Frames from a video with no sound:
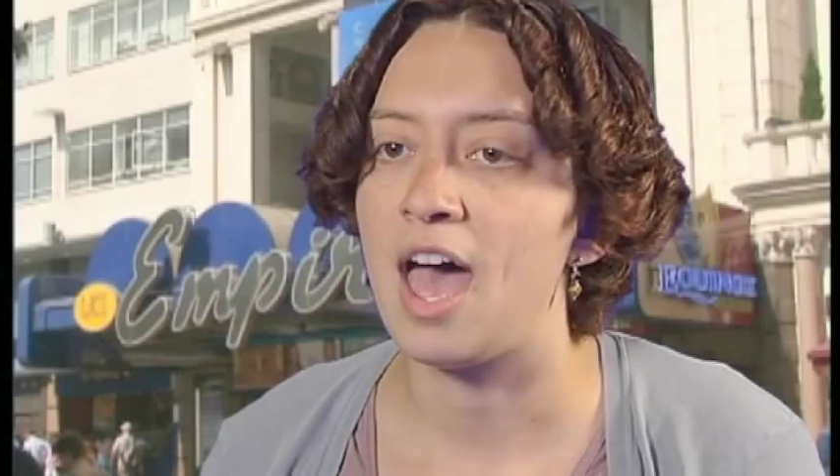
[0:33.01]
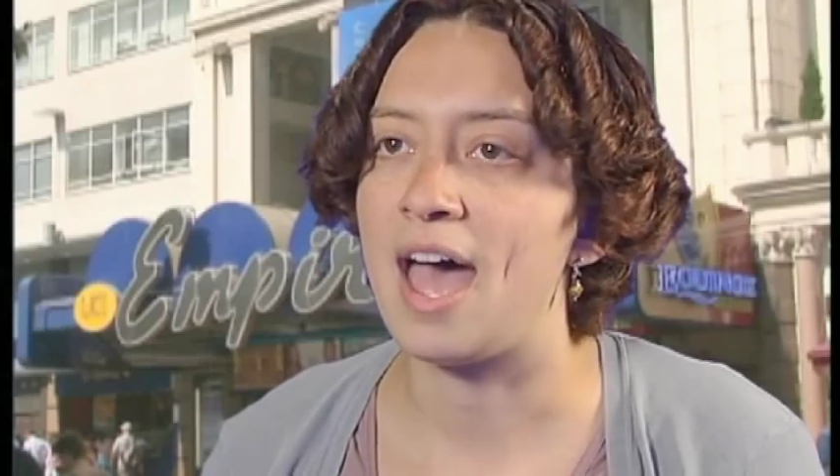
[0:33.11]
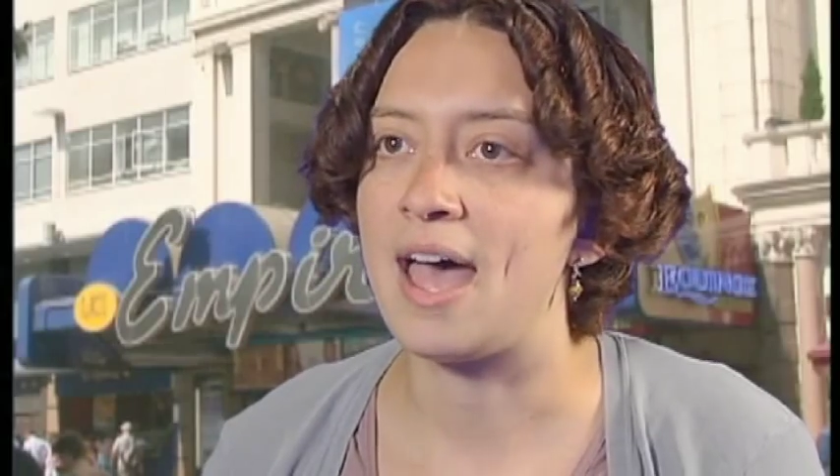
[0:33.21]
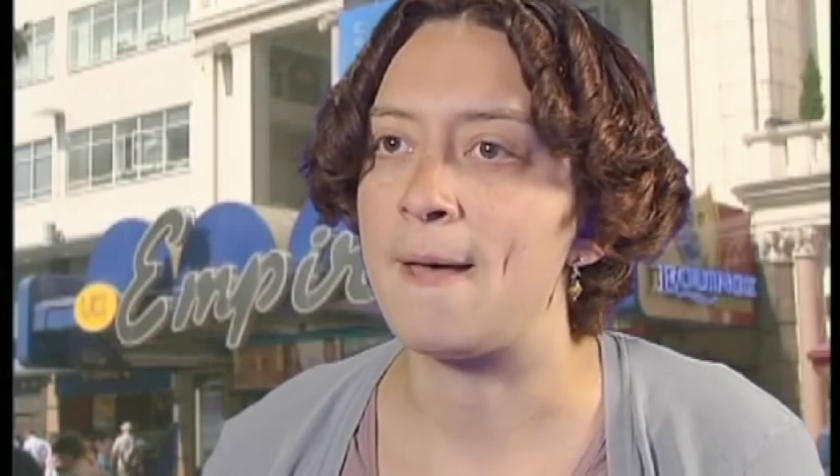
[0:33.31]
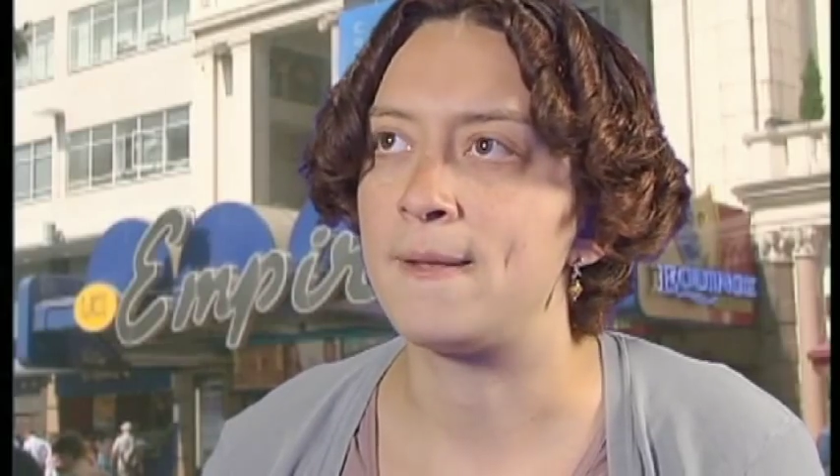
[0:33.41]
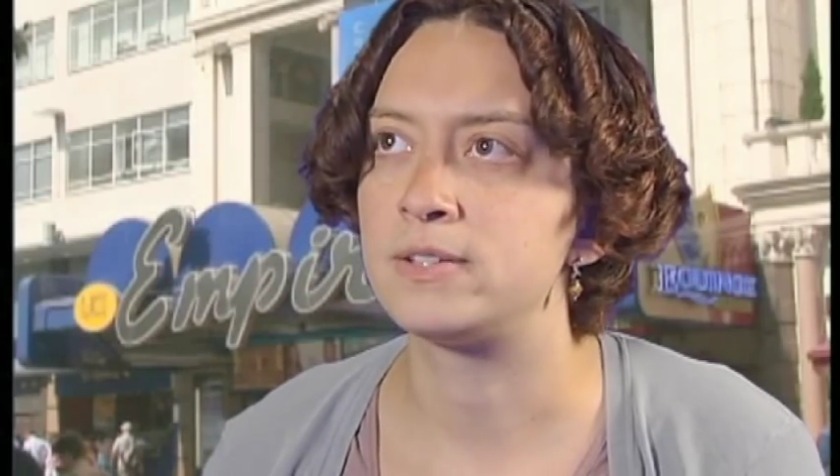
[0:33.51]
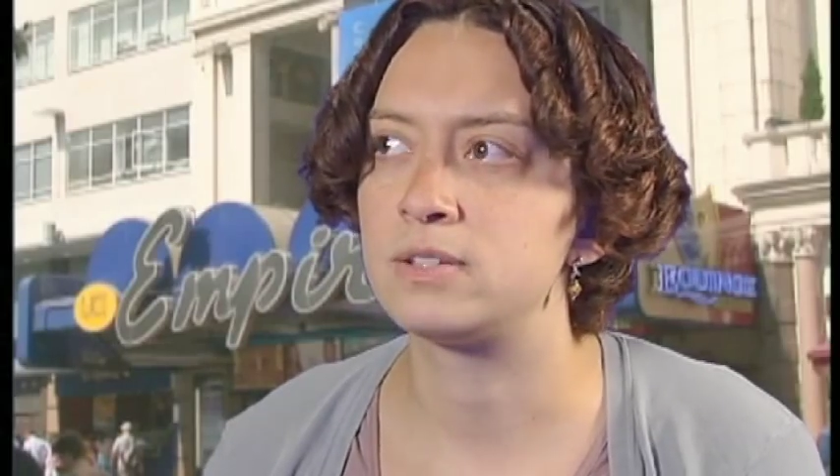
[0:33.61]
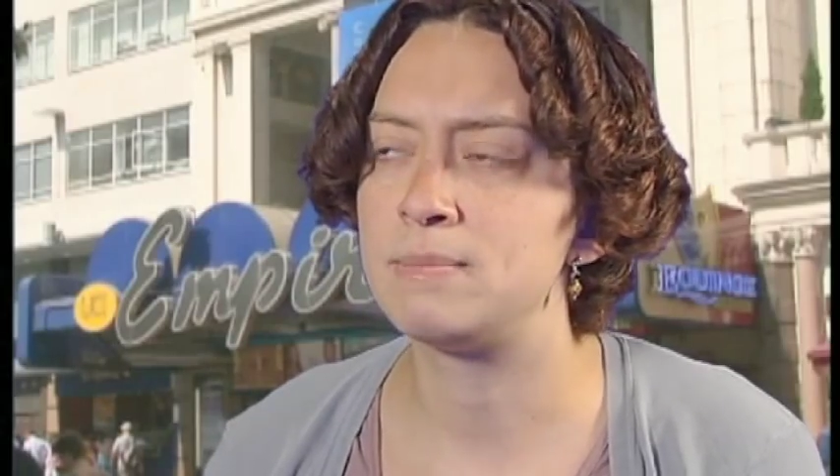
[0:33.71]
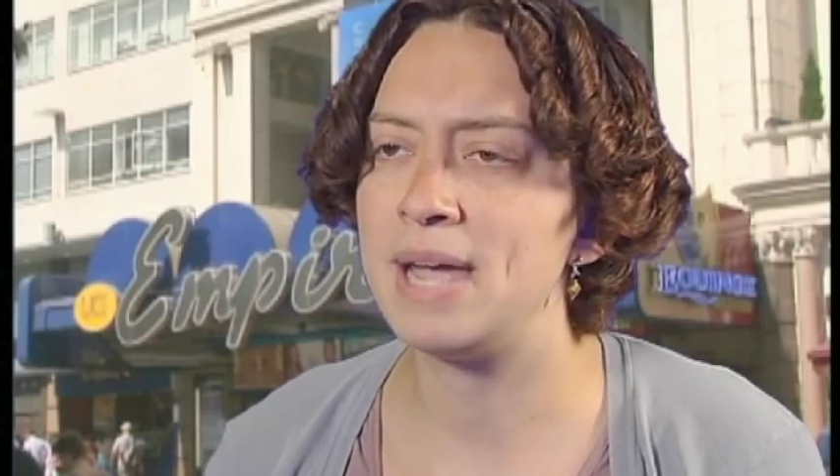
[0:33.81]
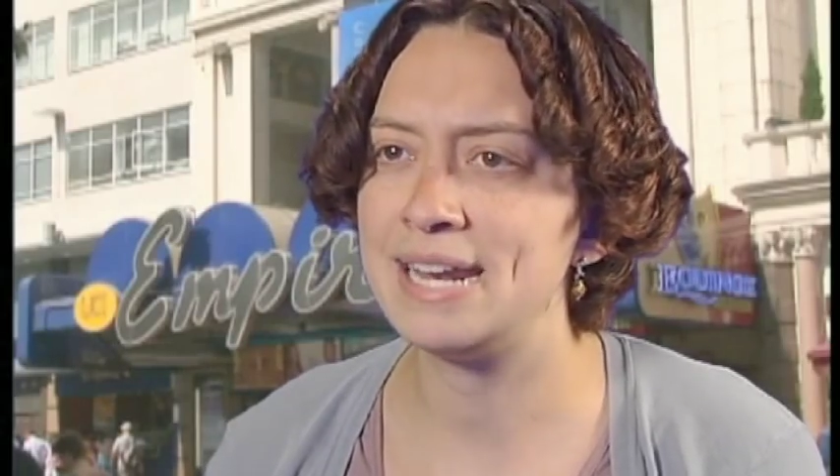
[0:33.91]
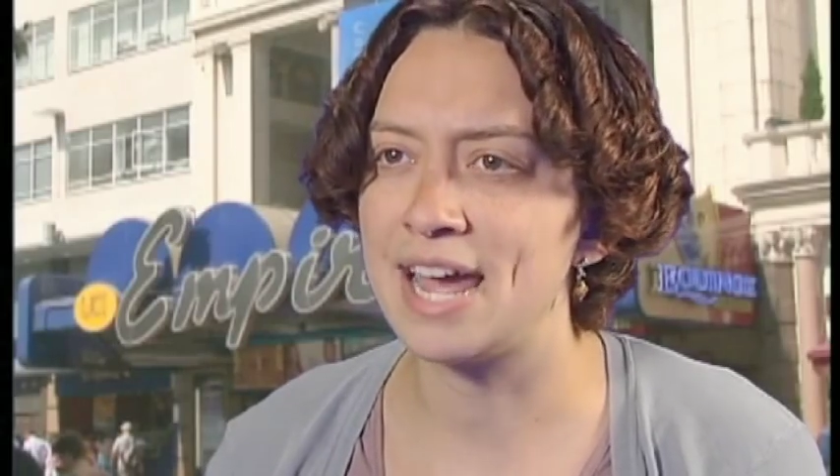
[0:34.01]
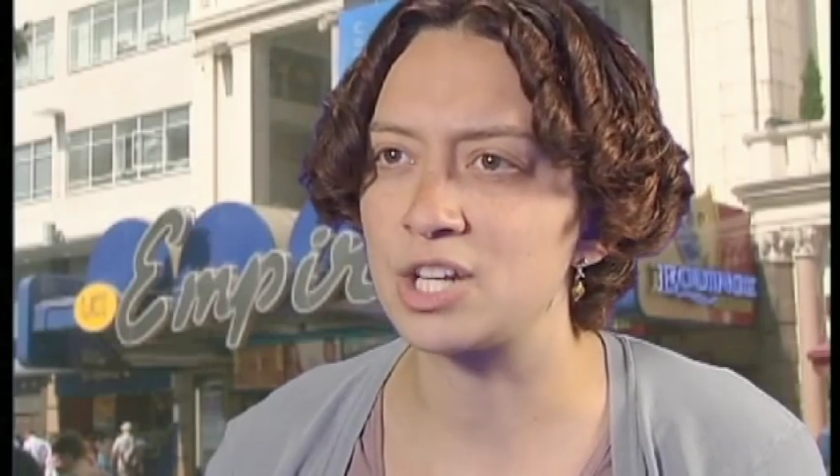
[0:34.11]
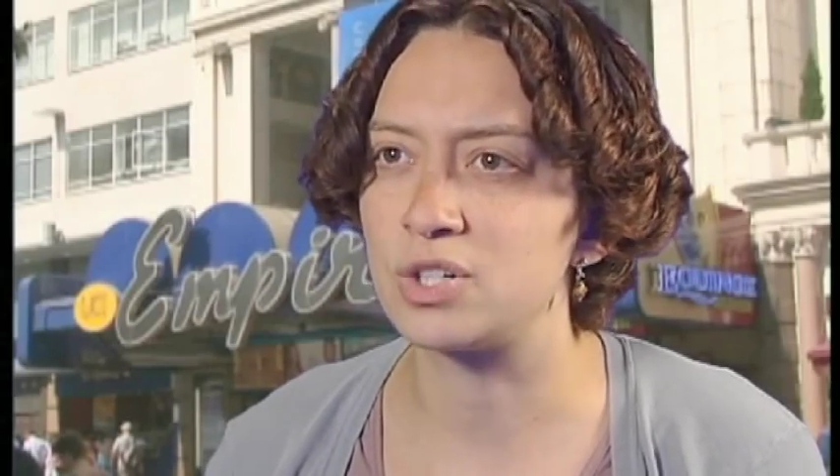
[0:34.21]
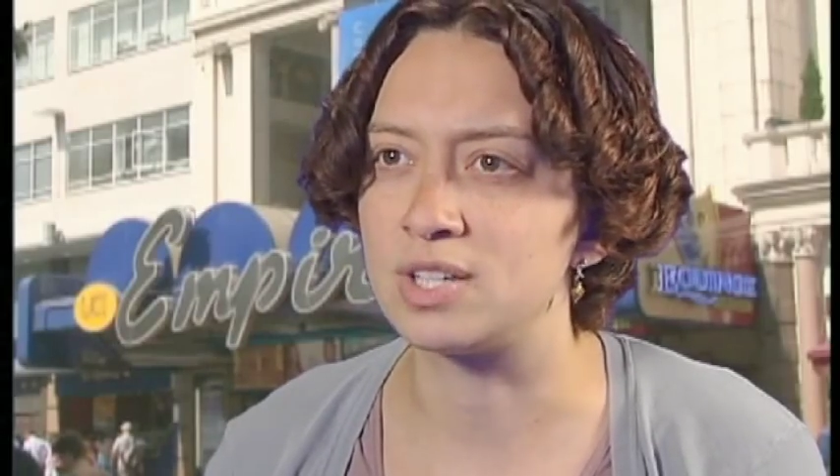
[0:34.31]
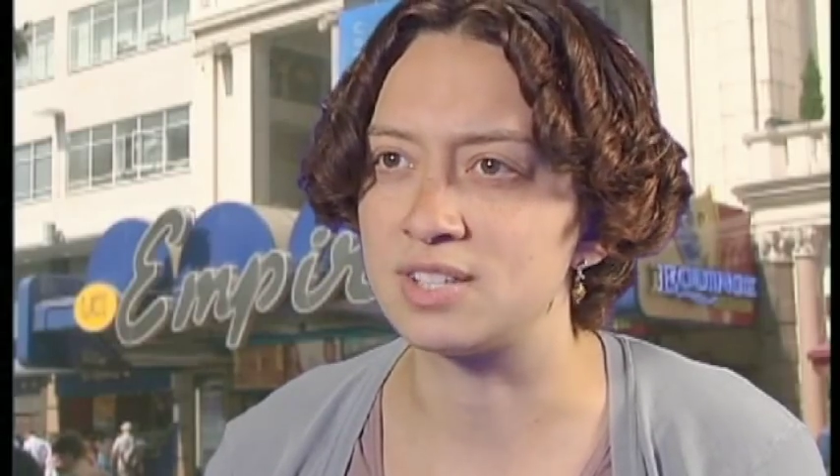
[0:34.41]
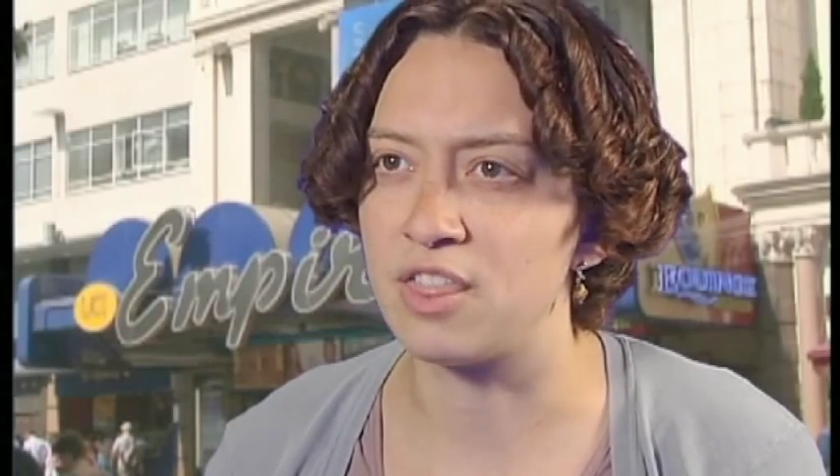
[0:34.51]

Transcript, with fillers: And the main actress,